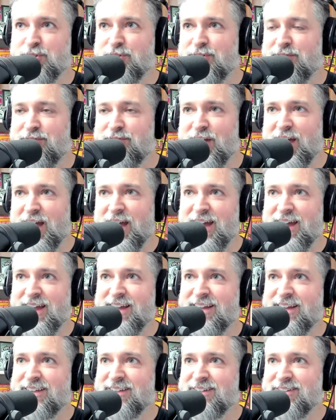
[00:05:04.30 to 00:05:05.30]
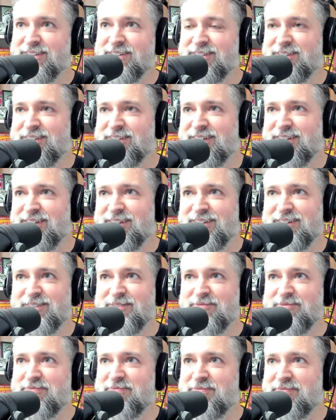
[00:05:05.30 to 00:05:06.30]
the flag and,
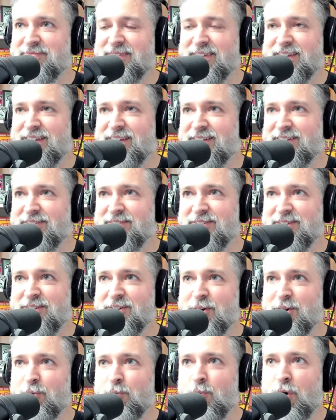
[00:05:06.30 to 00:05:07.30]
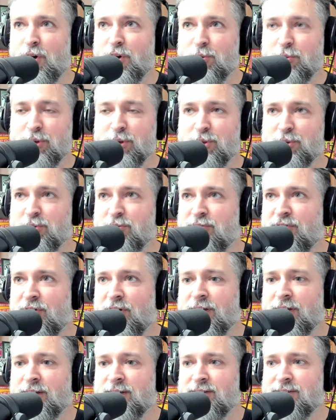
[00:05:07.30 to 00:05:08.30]
you know, water balloon
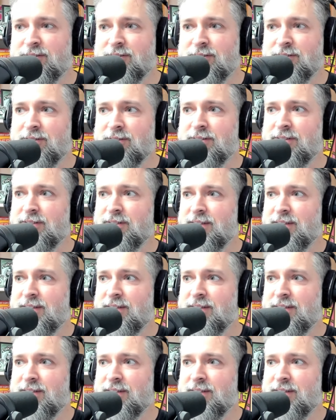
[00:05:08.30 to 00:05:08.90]
fights. And